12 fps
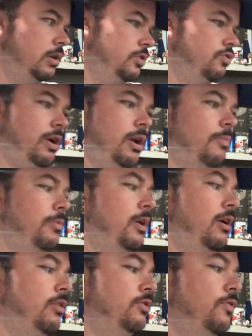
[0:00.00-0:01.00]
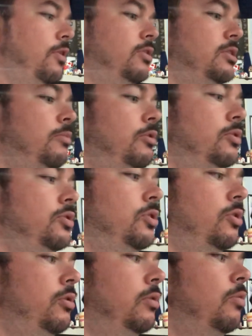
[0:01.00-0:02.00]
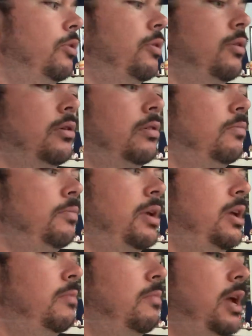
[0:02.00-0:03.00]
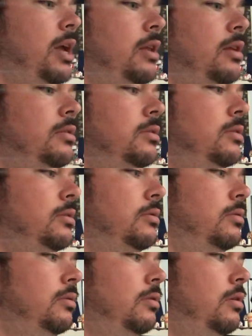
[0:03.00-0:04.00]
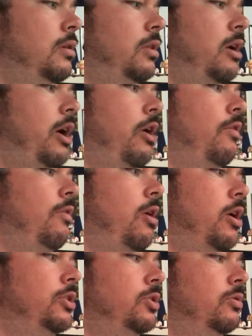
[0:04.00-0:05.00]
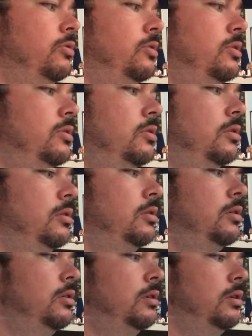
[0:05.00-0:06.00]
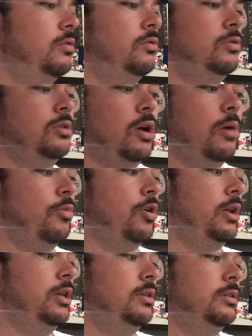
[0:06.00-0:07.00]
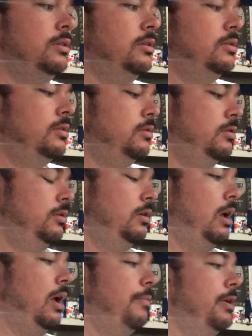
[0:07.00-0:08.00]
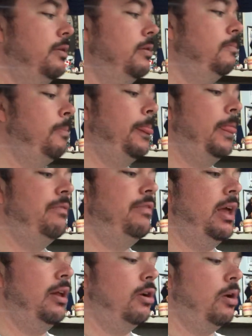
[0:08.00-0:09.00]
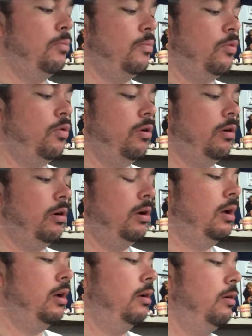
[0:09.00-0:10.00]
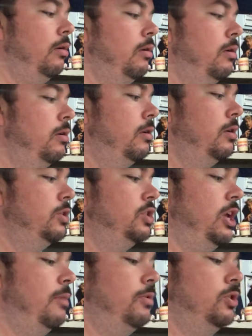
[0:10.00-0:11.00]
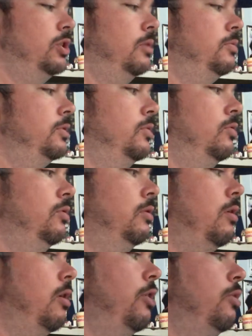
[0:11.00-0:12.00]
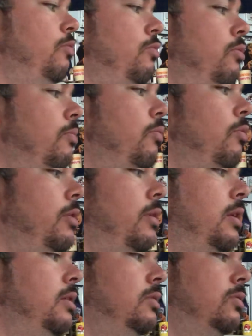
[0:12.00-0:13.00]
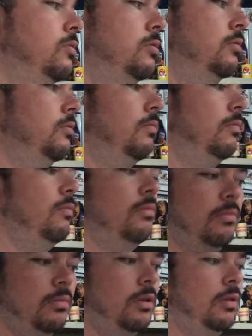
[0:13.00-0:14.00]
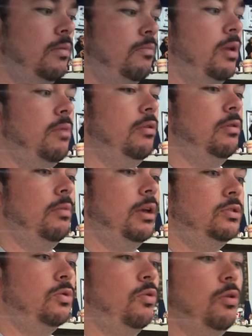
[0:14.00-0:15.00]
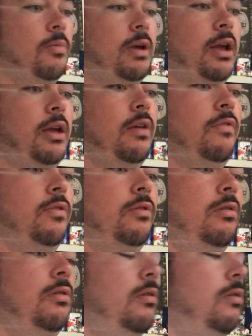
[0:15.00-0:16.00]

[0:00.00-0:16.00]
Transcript: It's right up there as far as I'm concerned with the Peyton Mannings and Aaron Rodgers and Tom Brady's. I mean, if he had a couple more championships, you could argue the point that he's maybe the best quarterback ever.